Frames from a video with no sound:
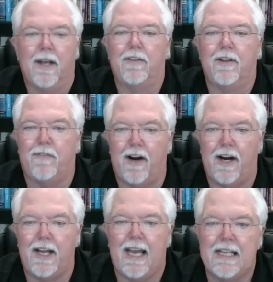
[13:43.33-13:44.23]
The
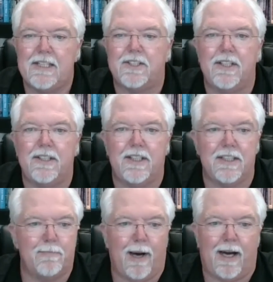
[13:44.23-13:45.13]
very instant
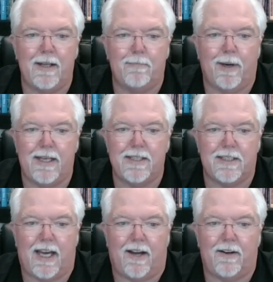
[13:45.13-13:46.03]
this body plays
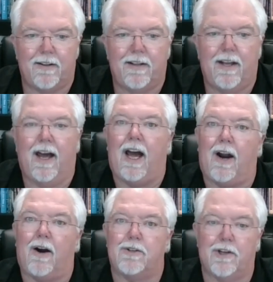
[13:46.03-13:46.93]
out,
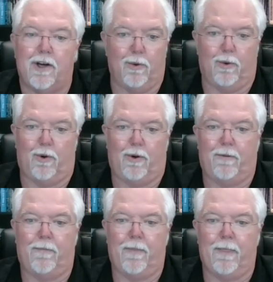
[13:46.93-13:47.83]
our soul,
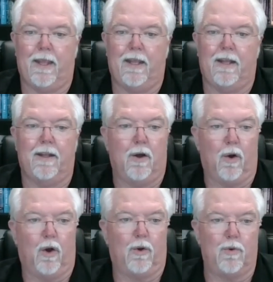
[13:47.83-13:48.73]

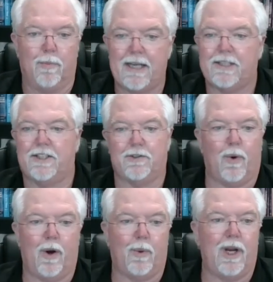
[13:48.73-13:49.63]
who makes us
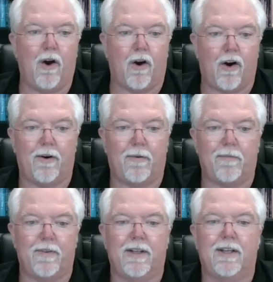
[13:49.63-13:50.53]
what we are,
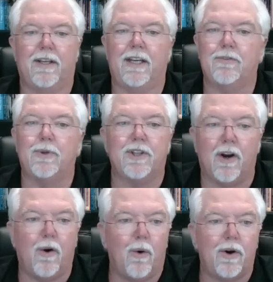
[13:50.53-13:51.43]
is with the
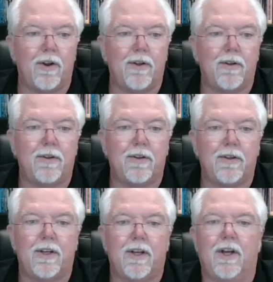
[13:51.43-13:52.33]
Lord.
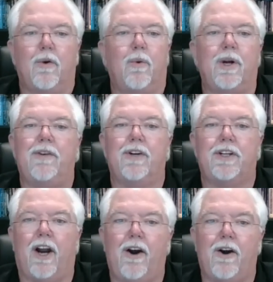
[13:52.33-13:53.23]
When he
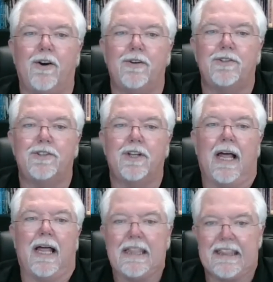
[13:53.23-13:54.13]
returns,
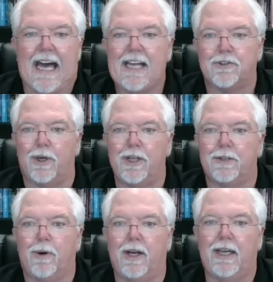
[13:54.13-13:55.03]
that's what
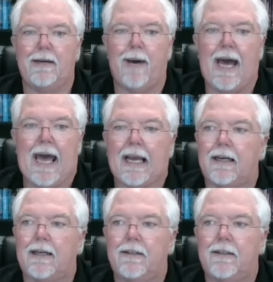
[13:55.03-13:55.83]
he's bringing back.